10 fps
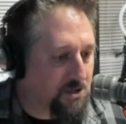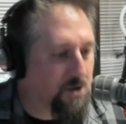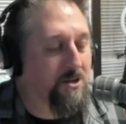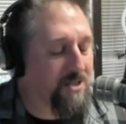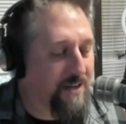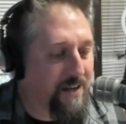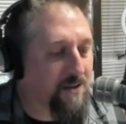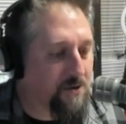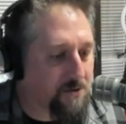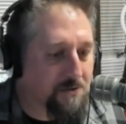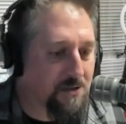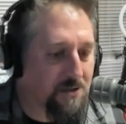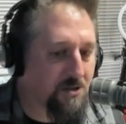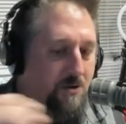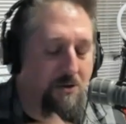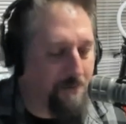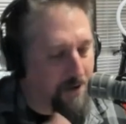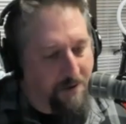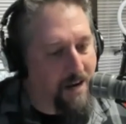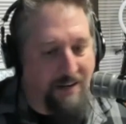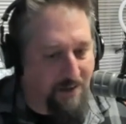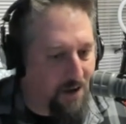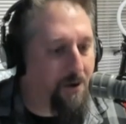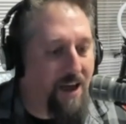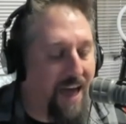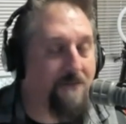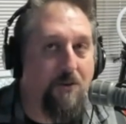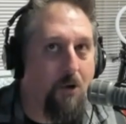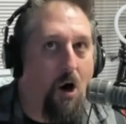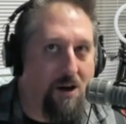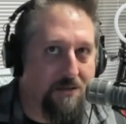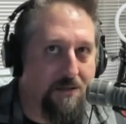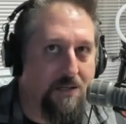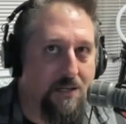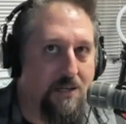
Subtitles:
Georgia didn't lose. So you didn't, no one ahead of you lost.